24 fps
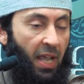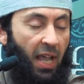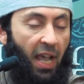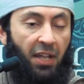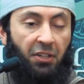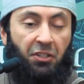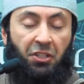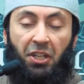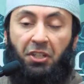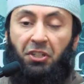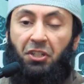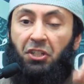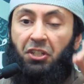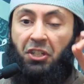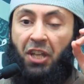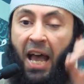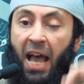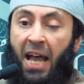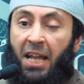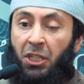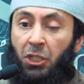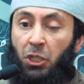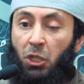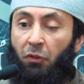it's a
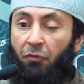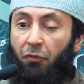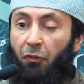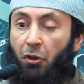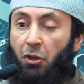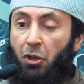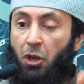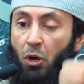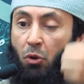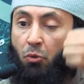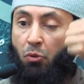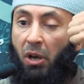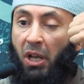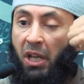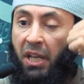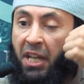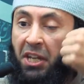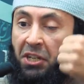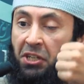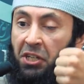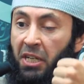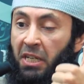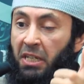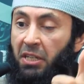disaster for your
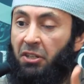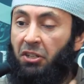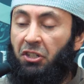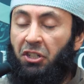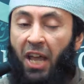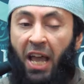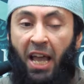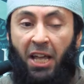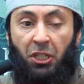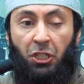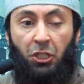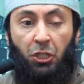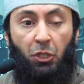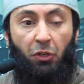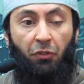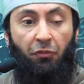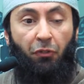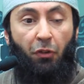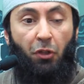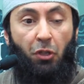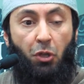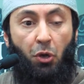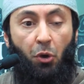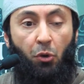religion disaster
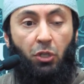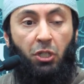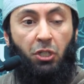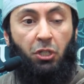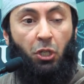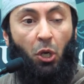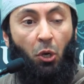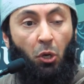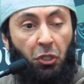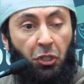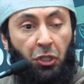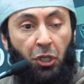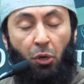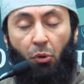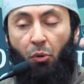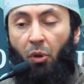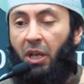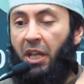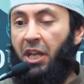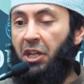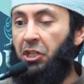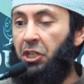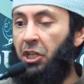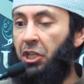for your social
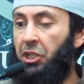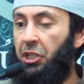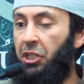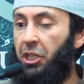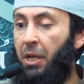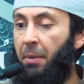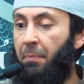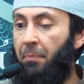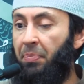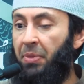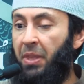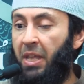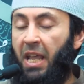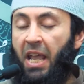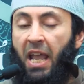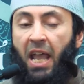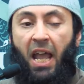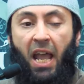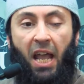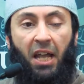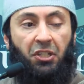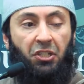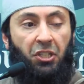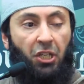relationship
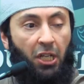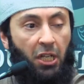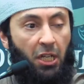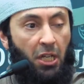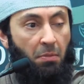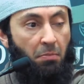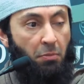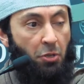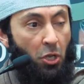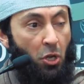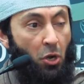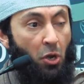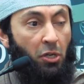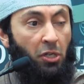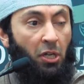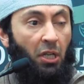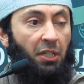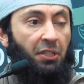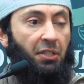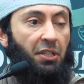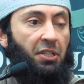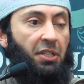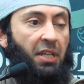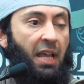it's a
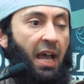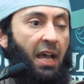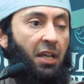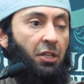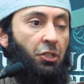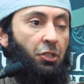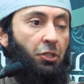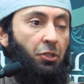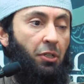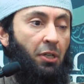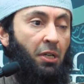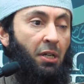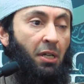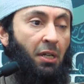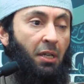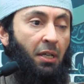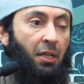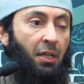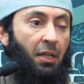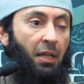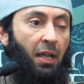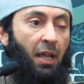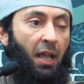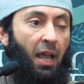communal disaster
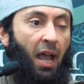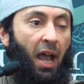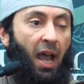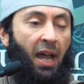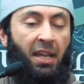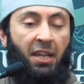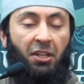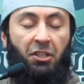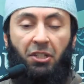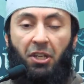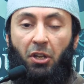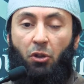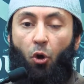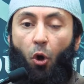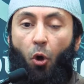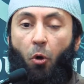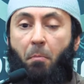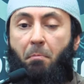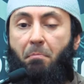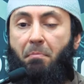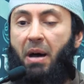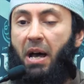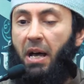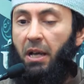and it's an
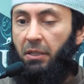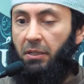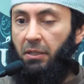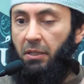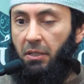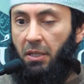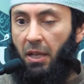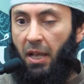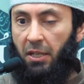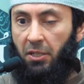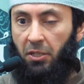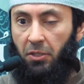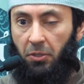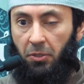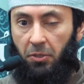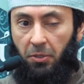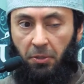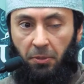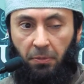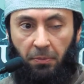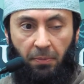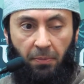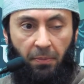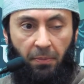ummah disaster